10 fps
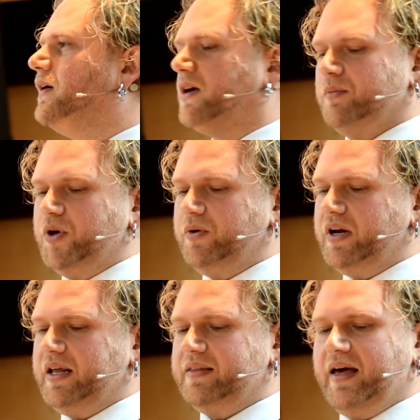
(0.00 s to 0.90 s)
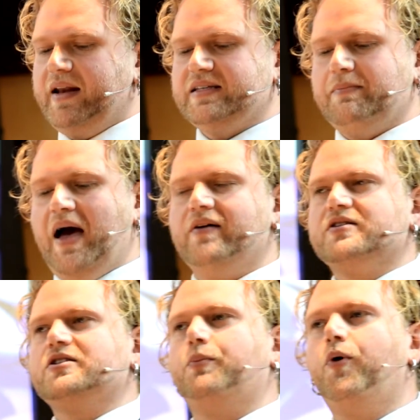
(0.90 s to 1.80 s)
Community that is about
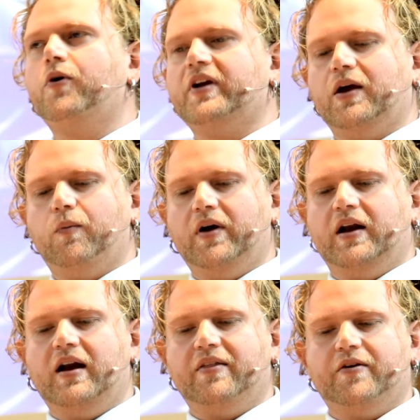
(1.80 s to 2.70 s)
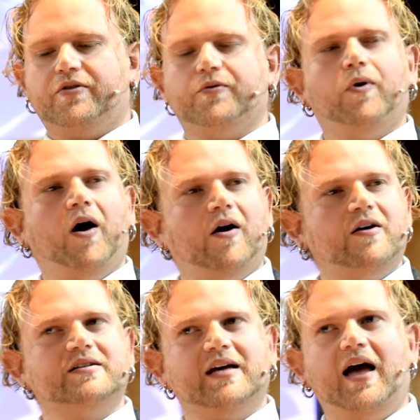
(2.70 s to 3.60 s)
supporting one another through
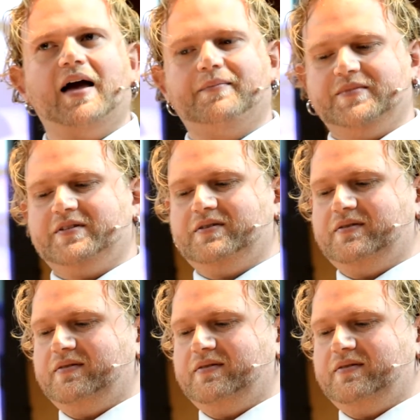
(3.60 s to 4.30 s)
hard times.